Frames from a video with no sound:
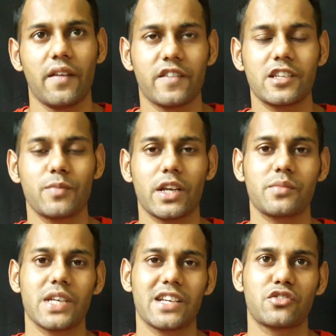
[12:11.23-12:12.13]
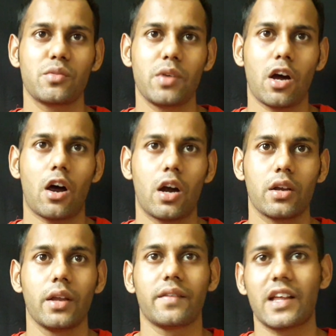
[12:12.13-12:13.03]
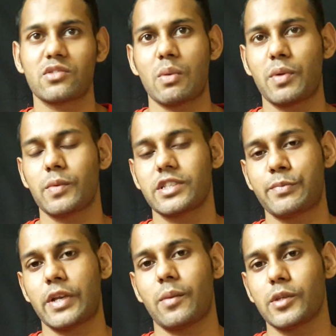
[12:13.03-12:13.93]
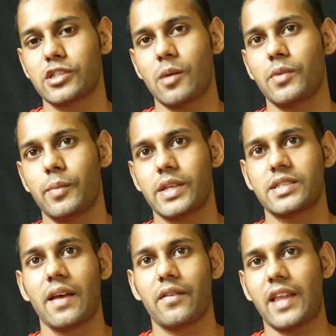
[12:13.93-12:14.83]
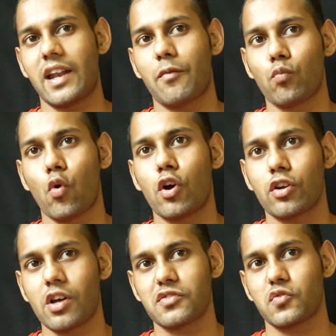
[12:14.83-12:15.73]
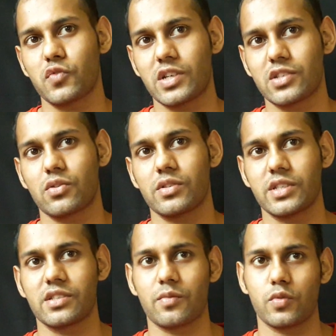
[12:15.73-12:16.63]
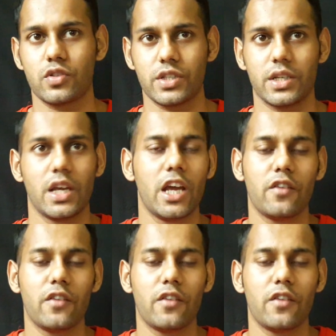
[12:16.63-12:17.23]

This becomes extremely hard. That's why people depend upon supplements that have more concentrated sources of protein.